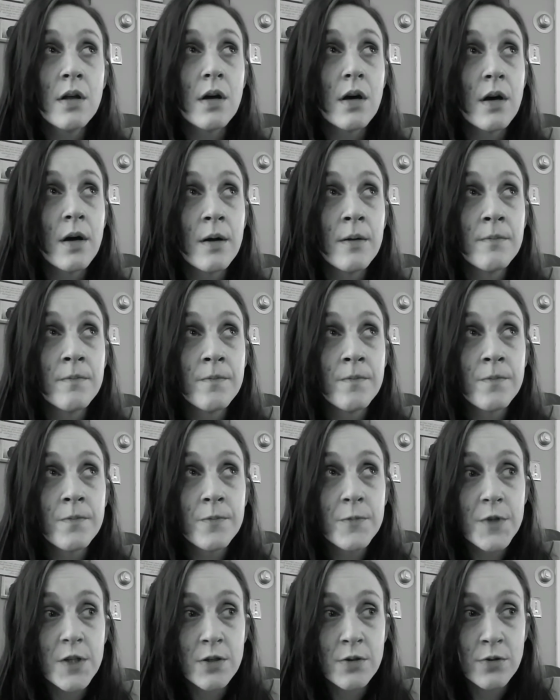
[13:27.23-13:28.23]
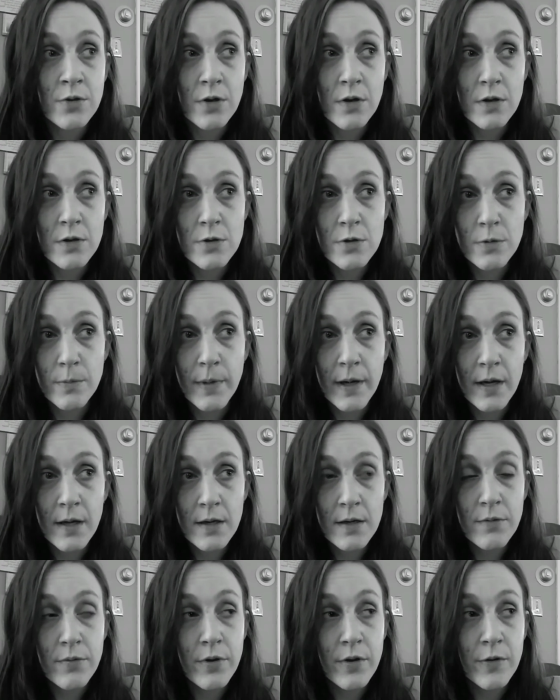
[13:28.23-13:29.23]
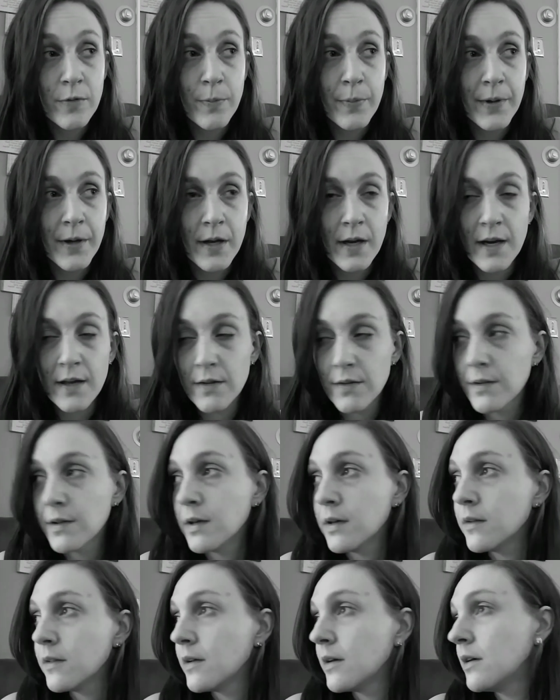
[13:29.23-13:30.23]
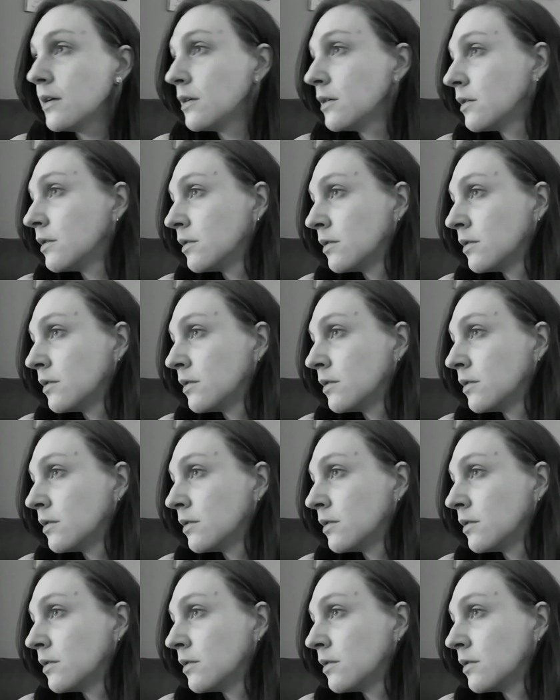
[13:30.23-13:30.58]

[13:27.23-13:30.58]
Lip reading: to nourish your body with. But I think that